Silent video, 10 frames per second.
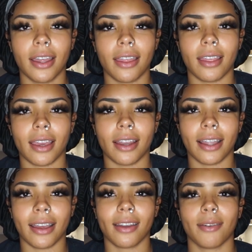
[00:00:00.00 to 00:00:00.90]
then
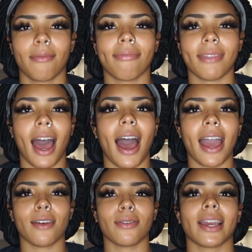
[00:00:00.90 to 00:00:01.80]
like the high
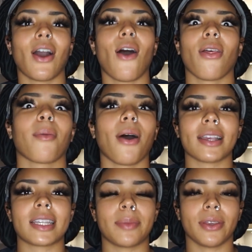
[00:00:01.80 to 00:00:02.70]
of like all the
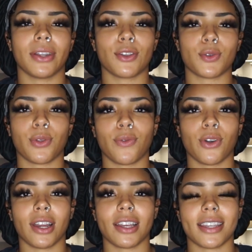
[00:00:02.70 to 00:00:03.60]
possibilities with
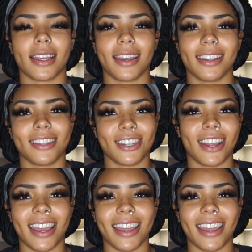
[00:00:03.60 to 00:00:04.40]
Forex. Like it's your head